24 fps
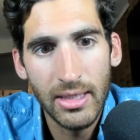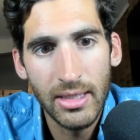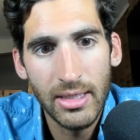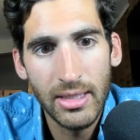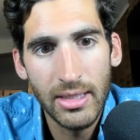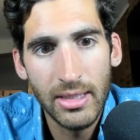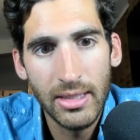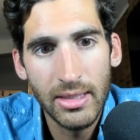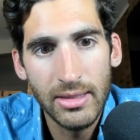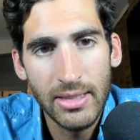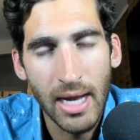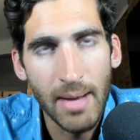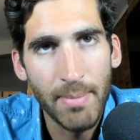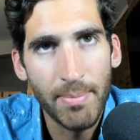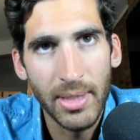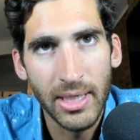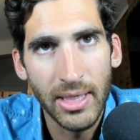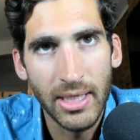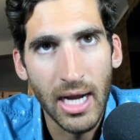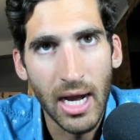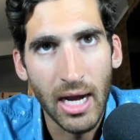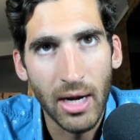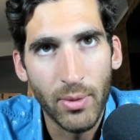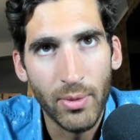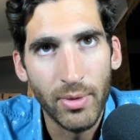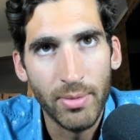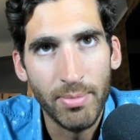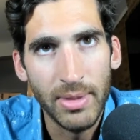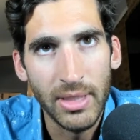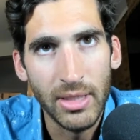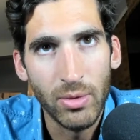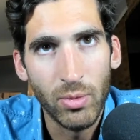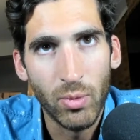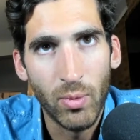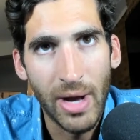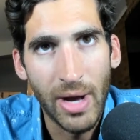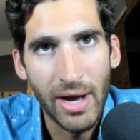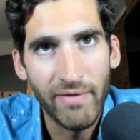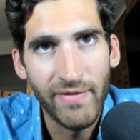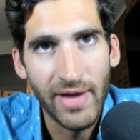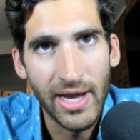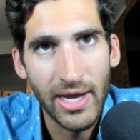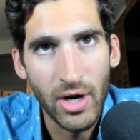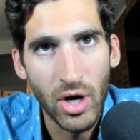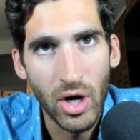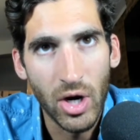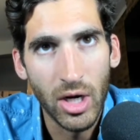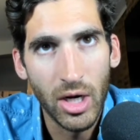Tom Pidcock would beat Wout
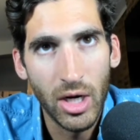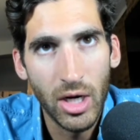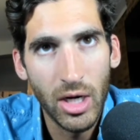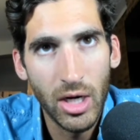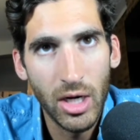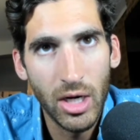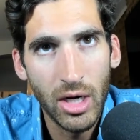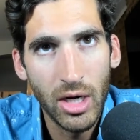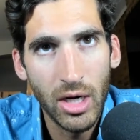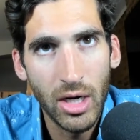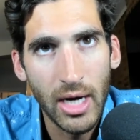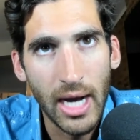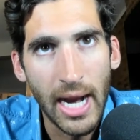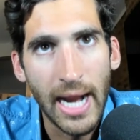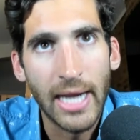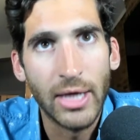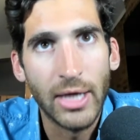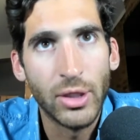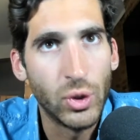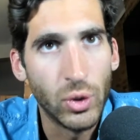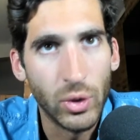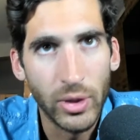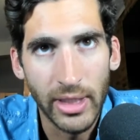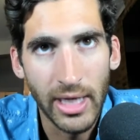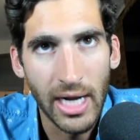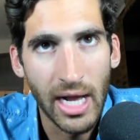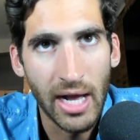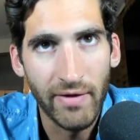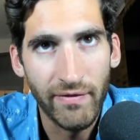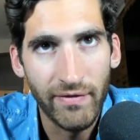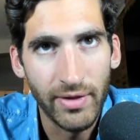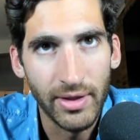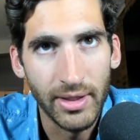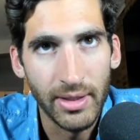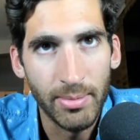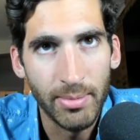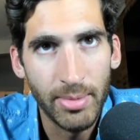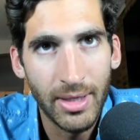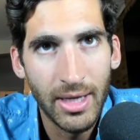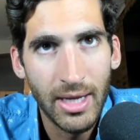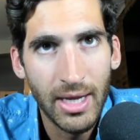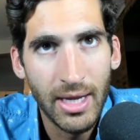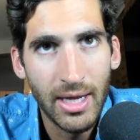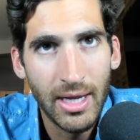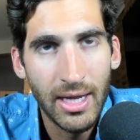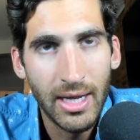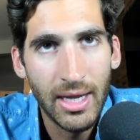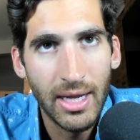Van Aert and Julian Alaphilippe
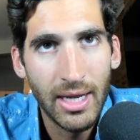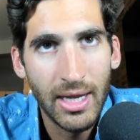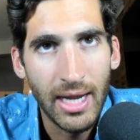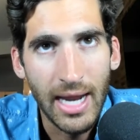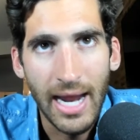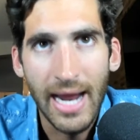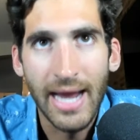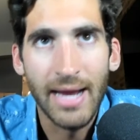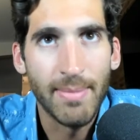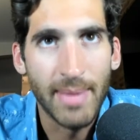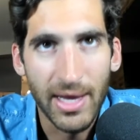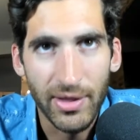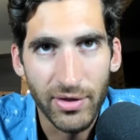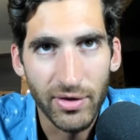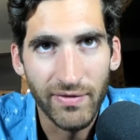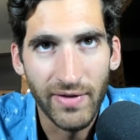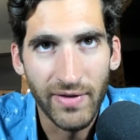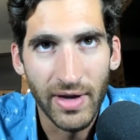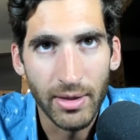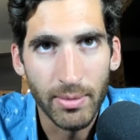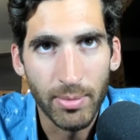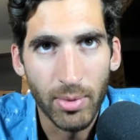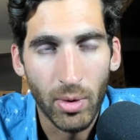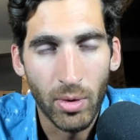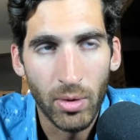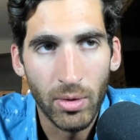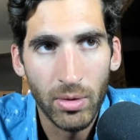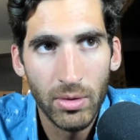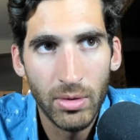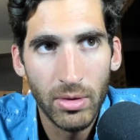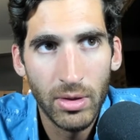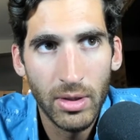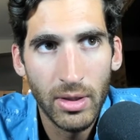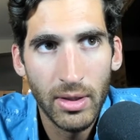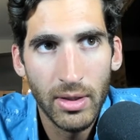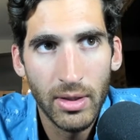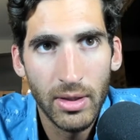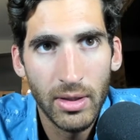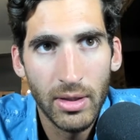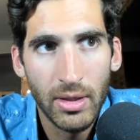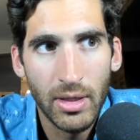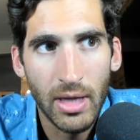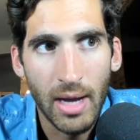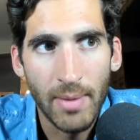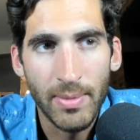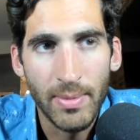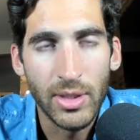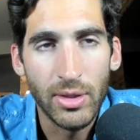and Mathieu van der Poel?
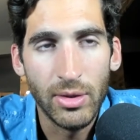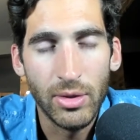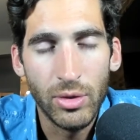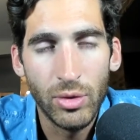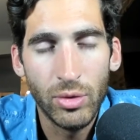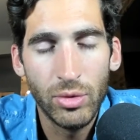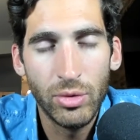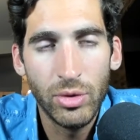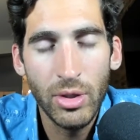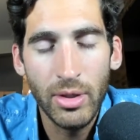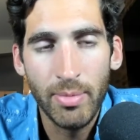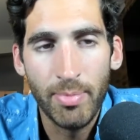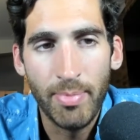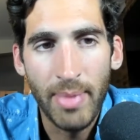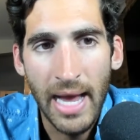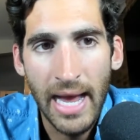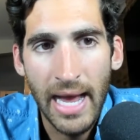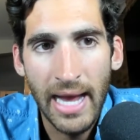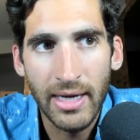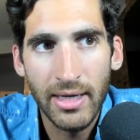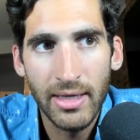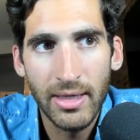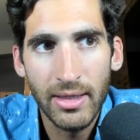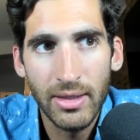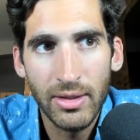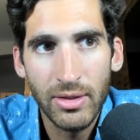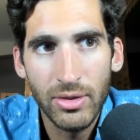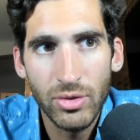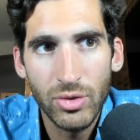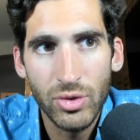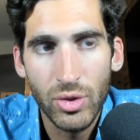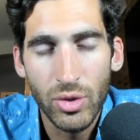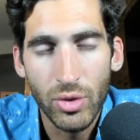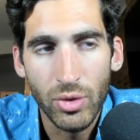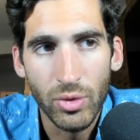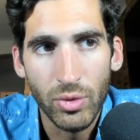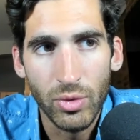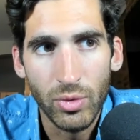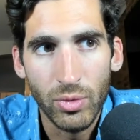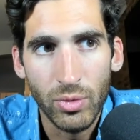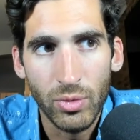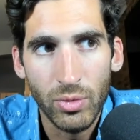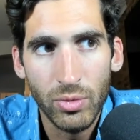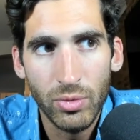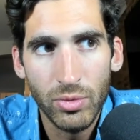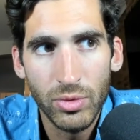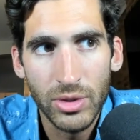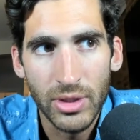I mean, you look back to
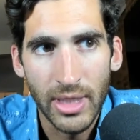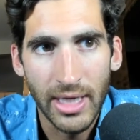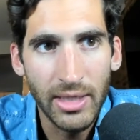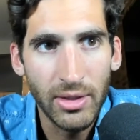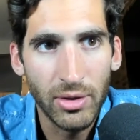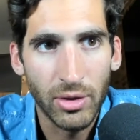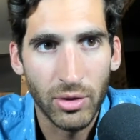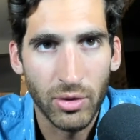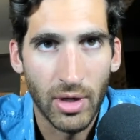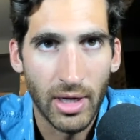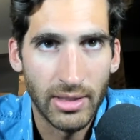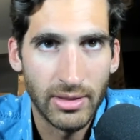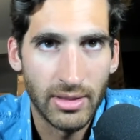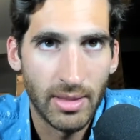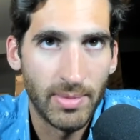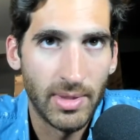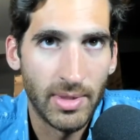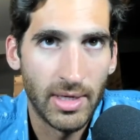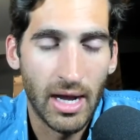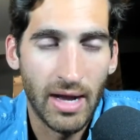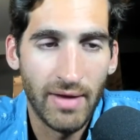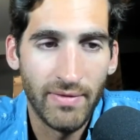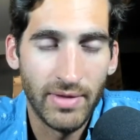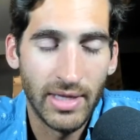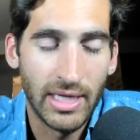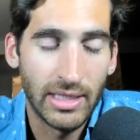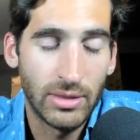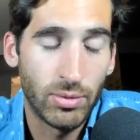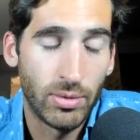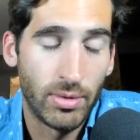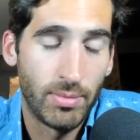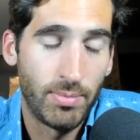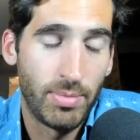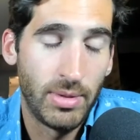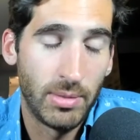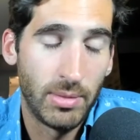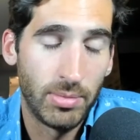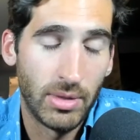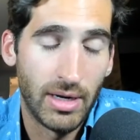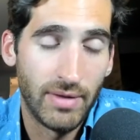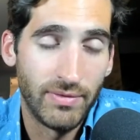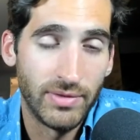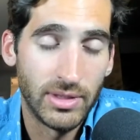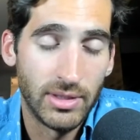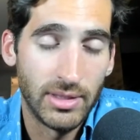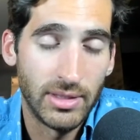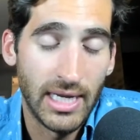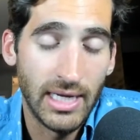cyclocross. I mean, that's where people are
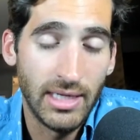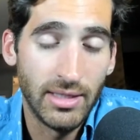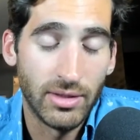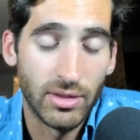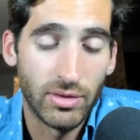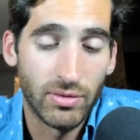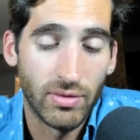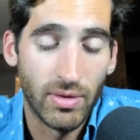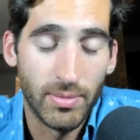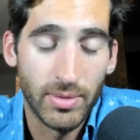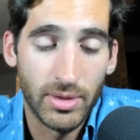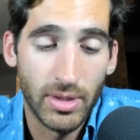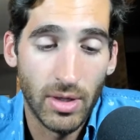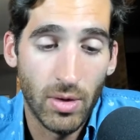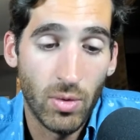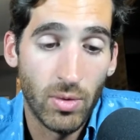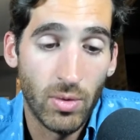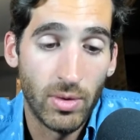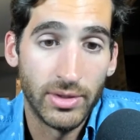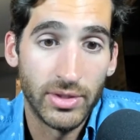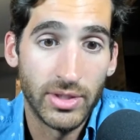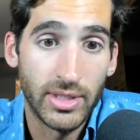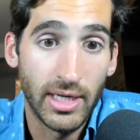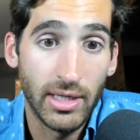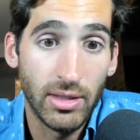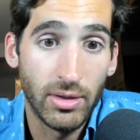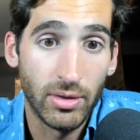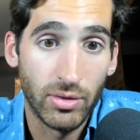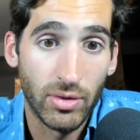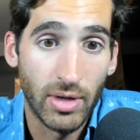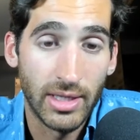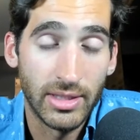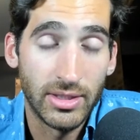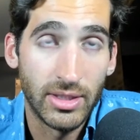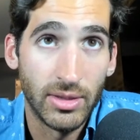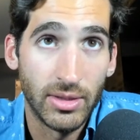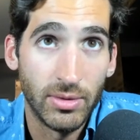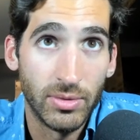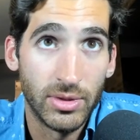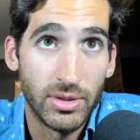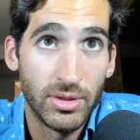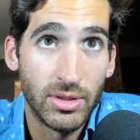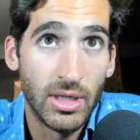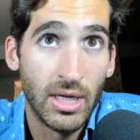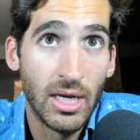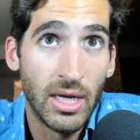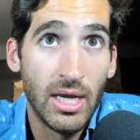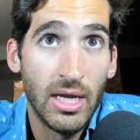obviously taking this from. They say, oh, well, in cyclocross, he
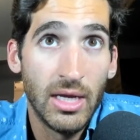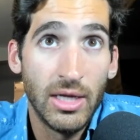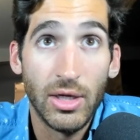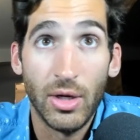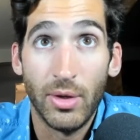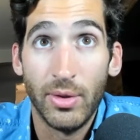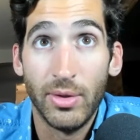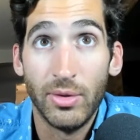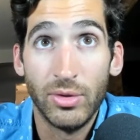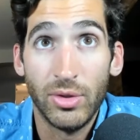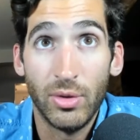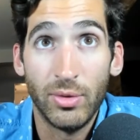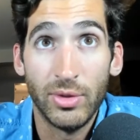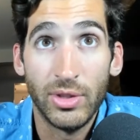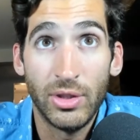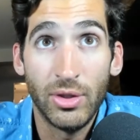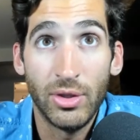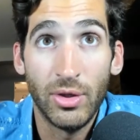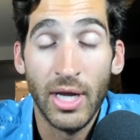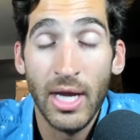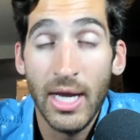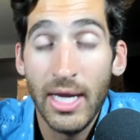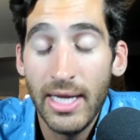was, you know, he was always third.